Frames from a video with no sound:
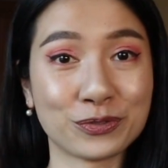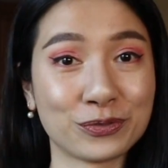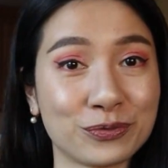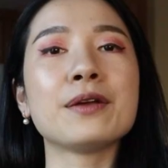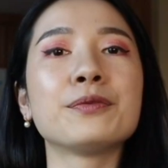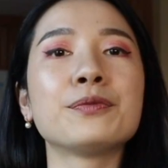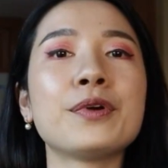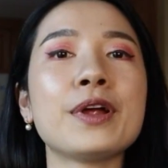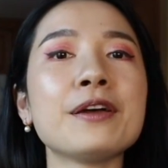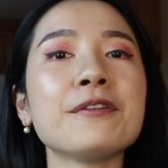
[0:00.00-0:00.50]

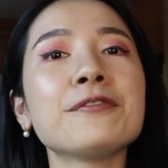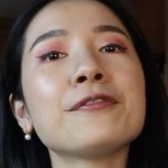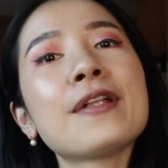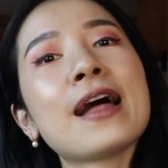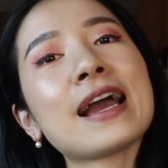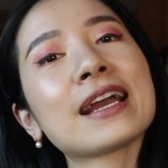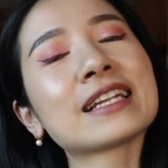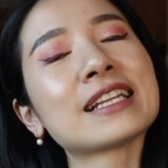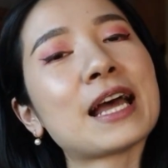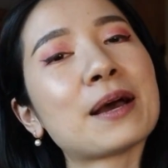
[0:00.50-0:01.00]
And red
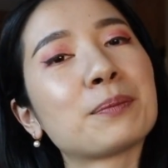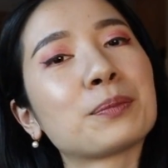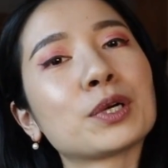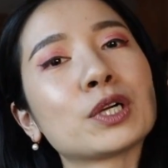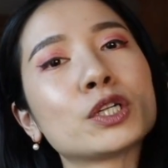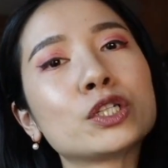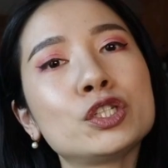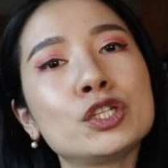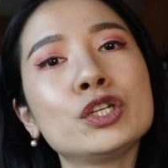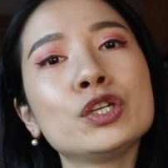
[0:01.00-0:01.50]
flag
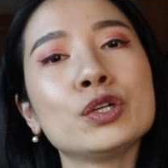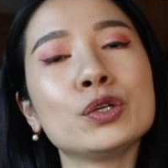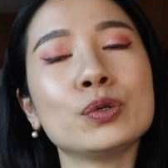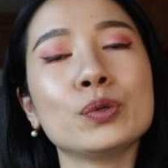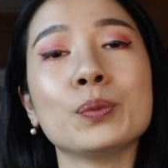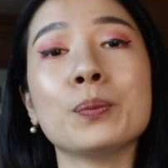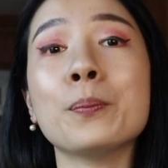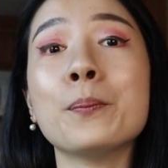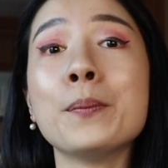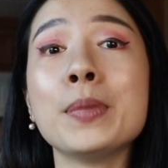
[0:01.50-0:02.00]
number
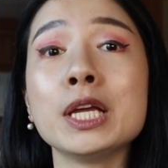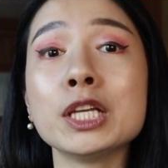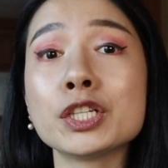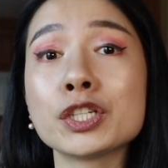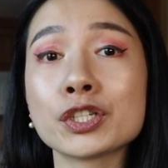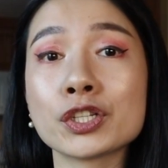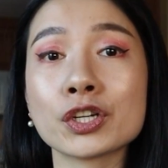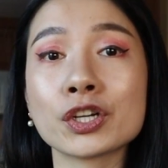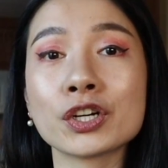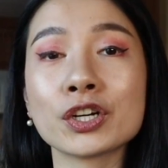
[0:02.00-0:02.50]
2,
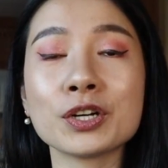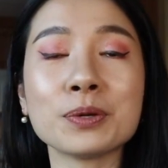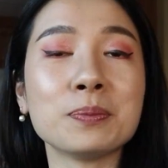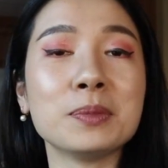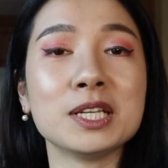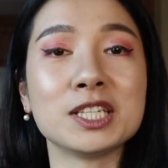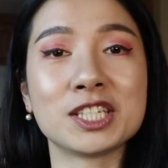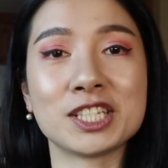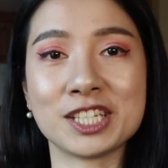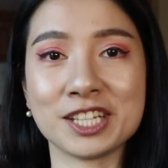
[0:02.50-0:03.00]
Mr.
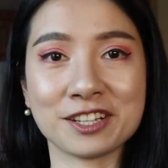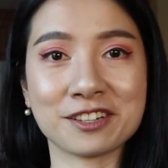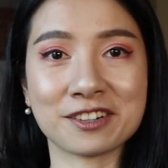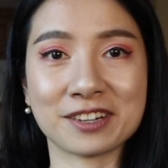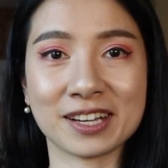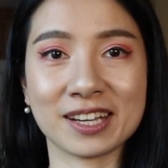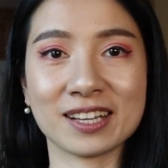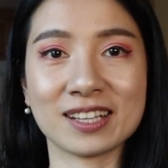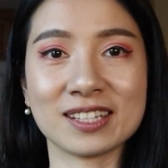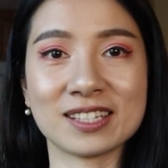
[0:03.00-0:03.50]

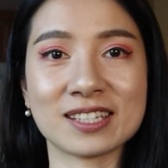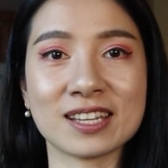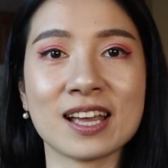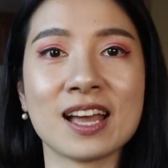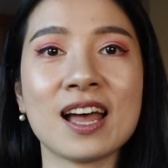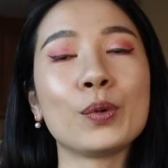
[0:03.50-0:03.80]
Mysterious.